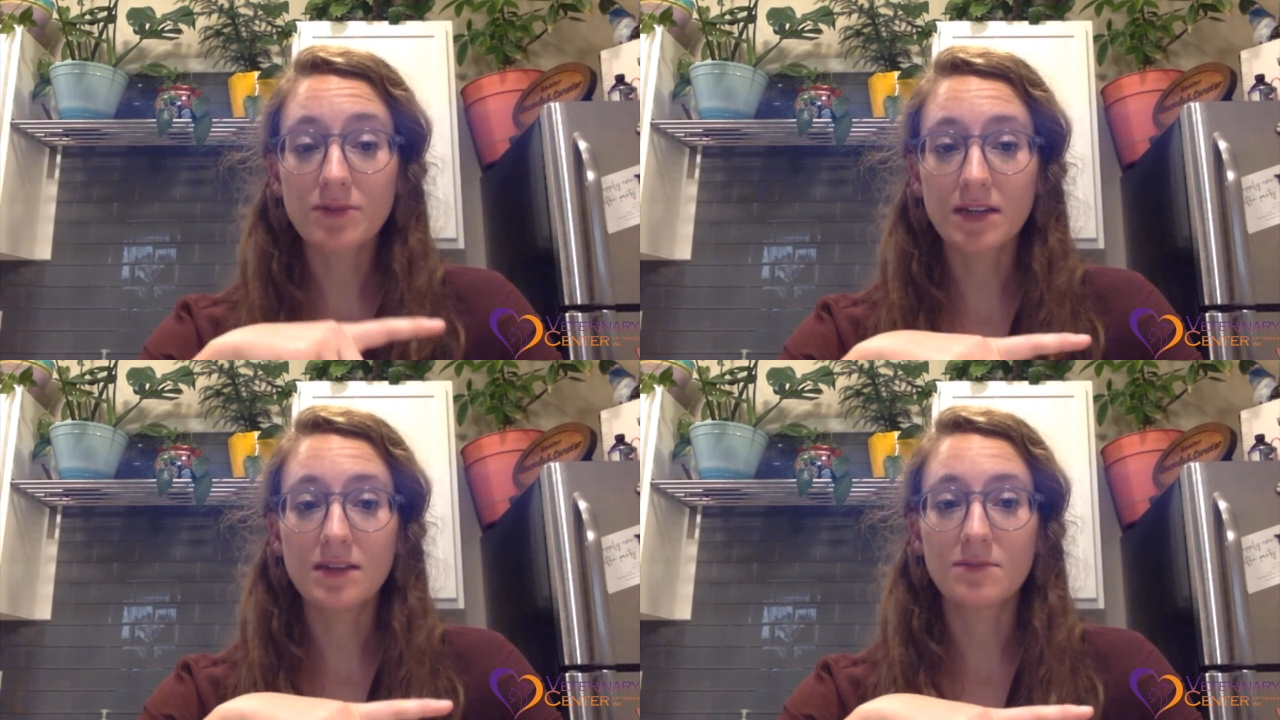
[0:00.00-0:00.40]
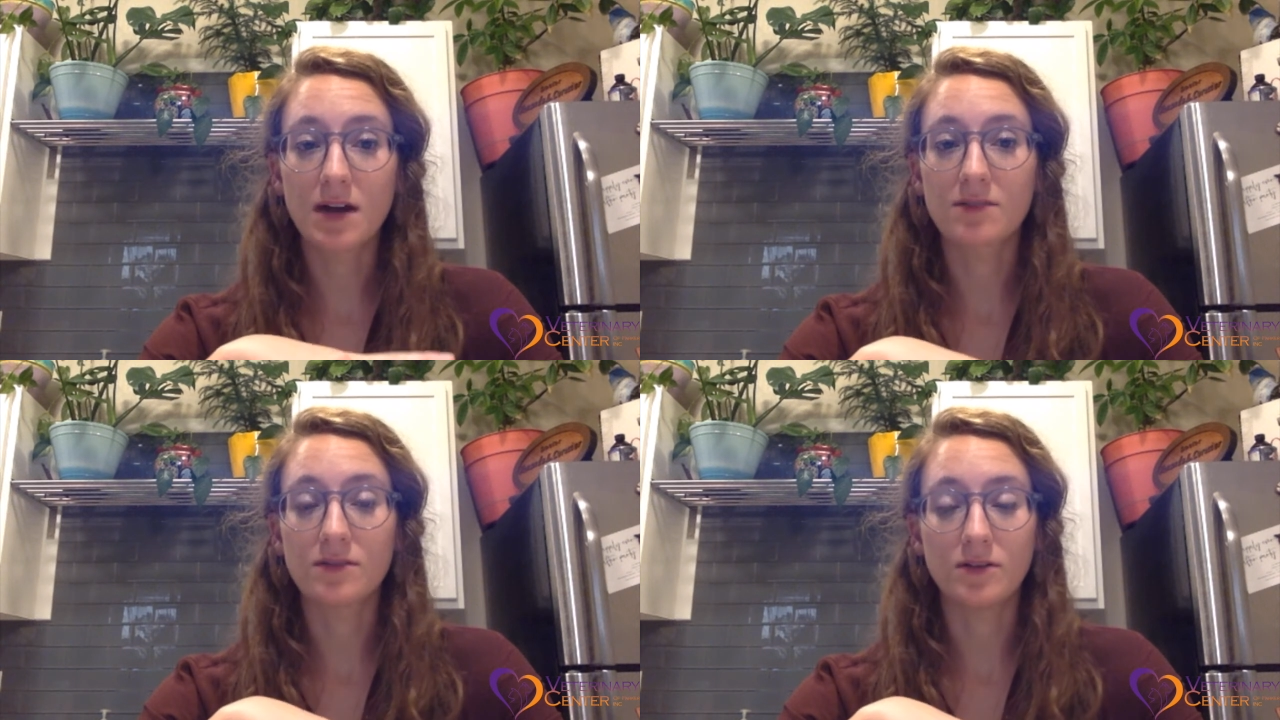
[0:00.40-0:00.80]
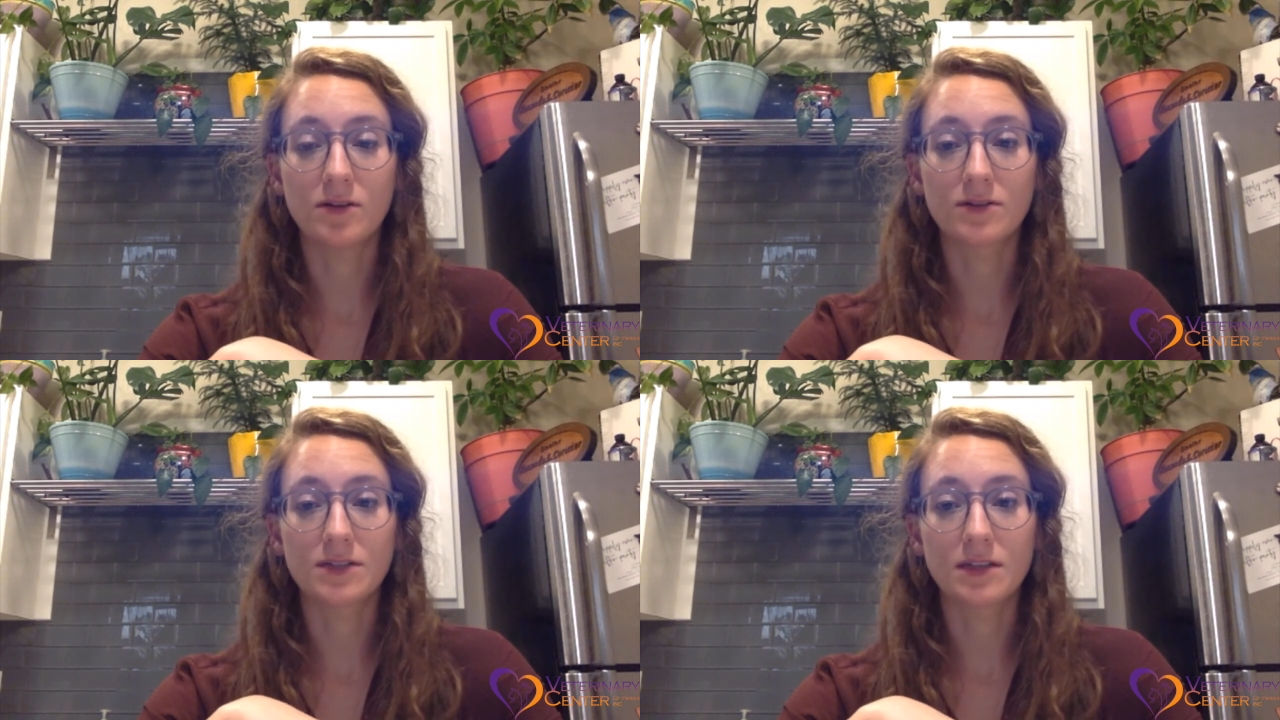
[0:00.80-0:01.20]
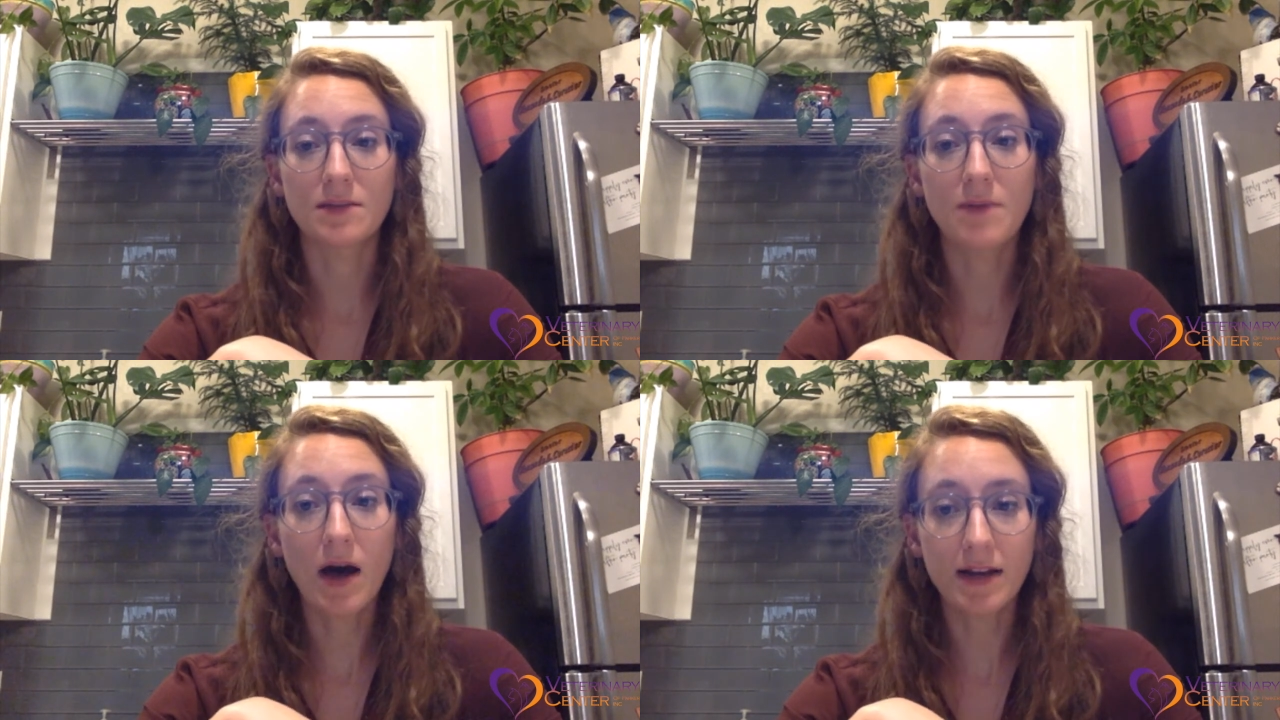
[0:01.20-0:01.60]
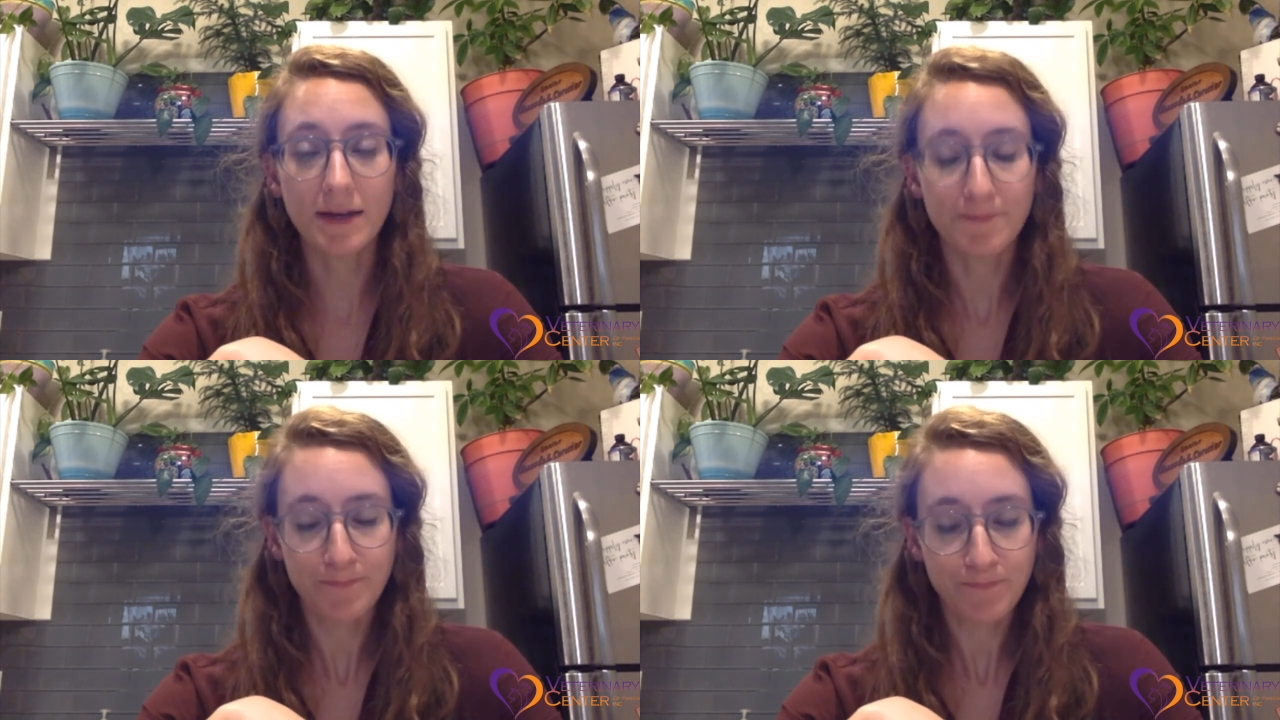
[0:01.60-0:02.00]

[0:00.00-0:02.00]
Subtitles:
read the amount of glucose in the body.